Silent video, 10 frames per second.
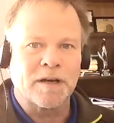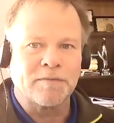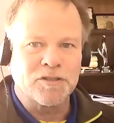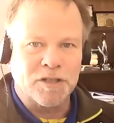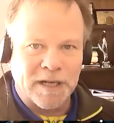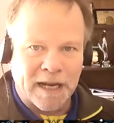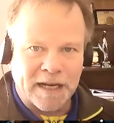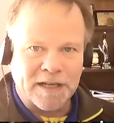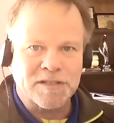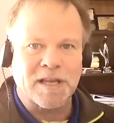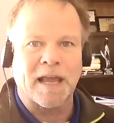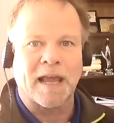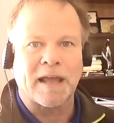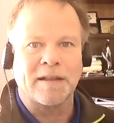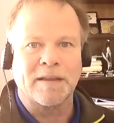of genetics
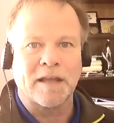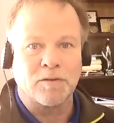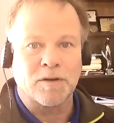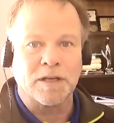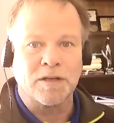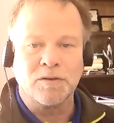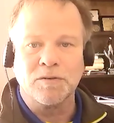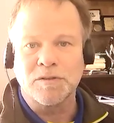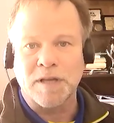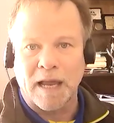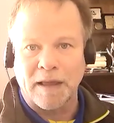and that you can use